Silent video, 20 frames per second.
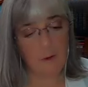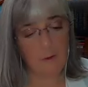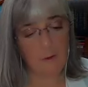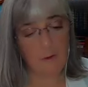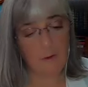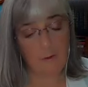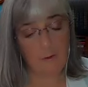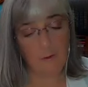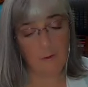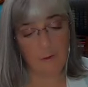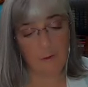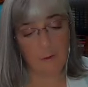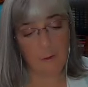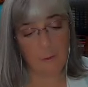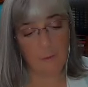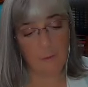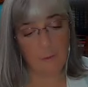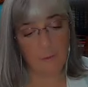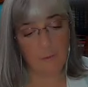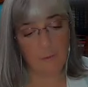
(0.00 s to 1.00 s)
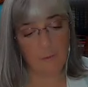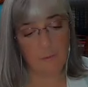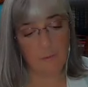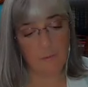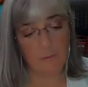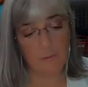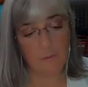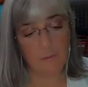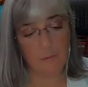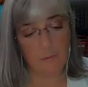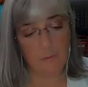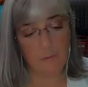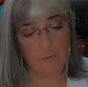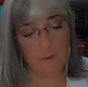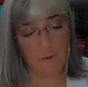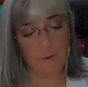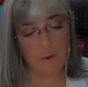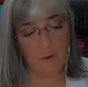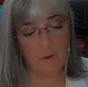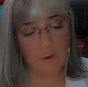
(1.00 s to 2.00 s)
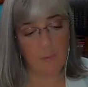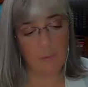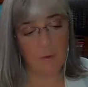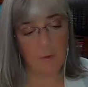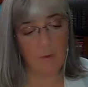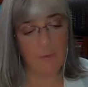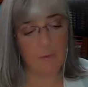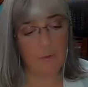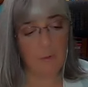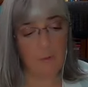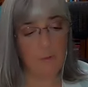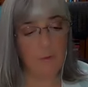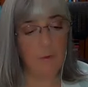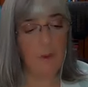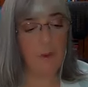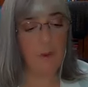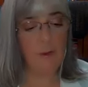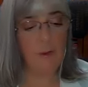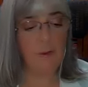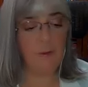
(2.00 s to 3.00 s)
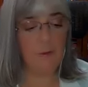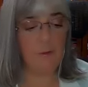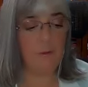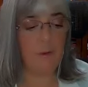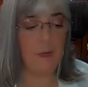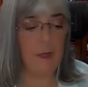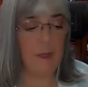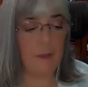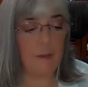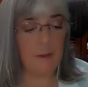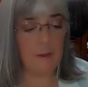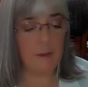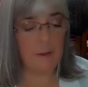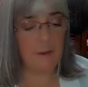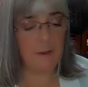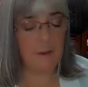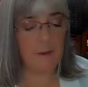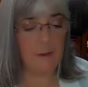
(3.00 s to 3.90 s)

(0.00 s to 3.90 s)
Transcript: So I'm going to jump over to water violet